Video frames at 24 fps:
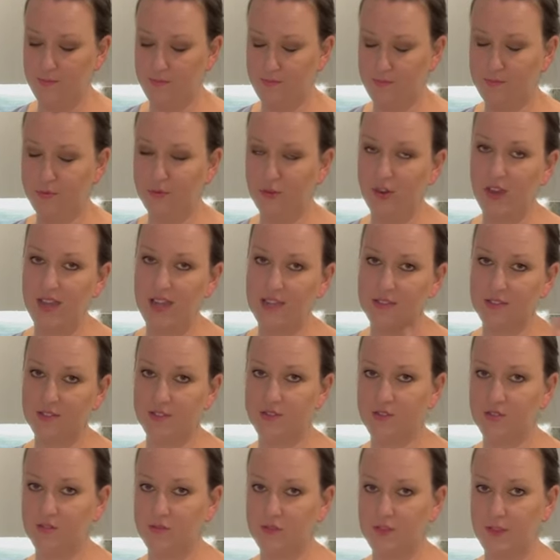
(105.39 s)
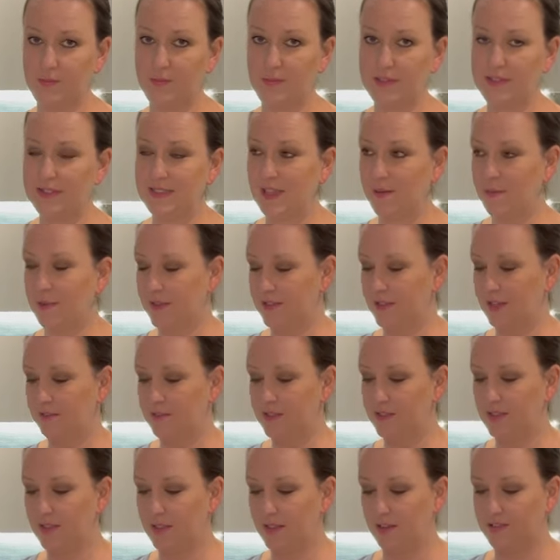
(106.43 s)
Prior to the pandemic and
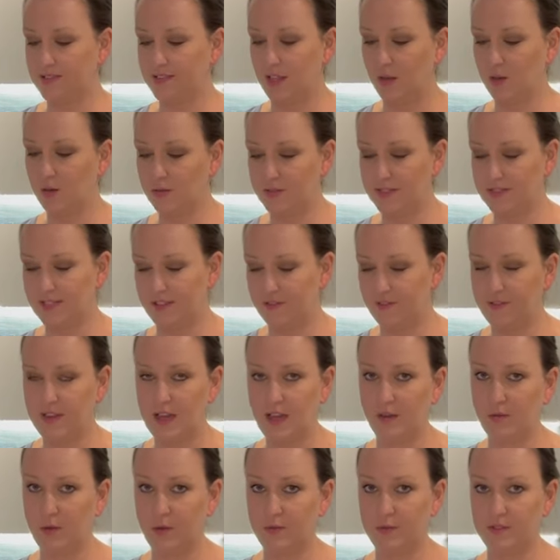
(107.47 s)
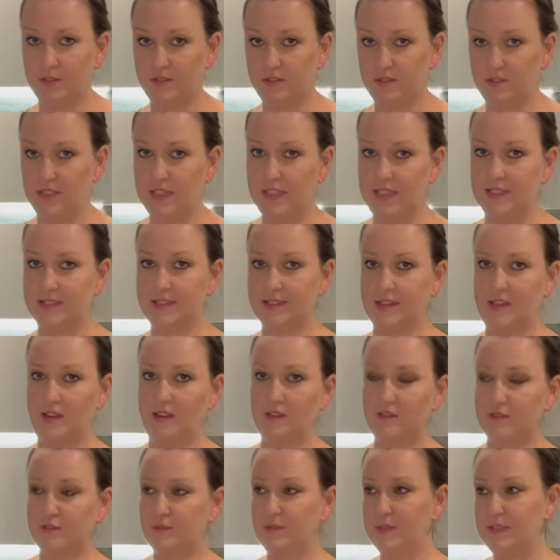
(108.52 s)
everything else, I always have flour. We eat a
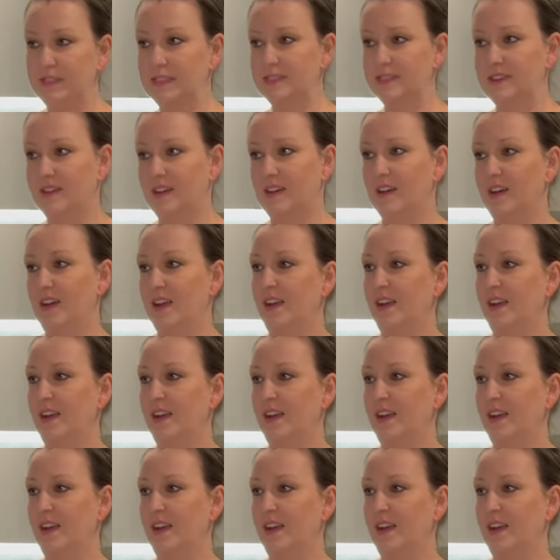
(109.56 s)
lot of pizza.